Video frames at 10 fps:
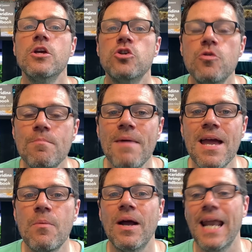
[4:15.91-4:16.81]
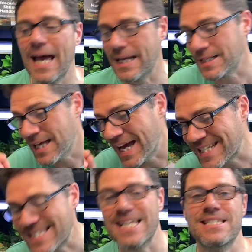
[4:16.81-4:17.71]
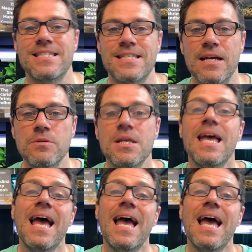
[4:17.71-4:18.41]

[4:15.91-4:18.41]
you may well add assassin snails.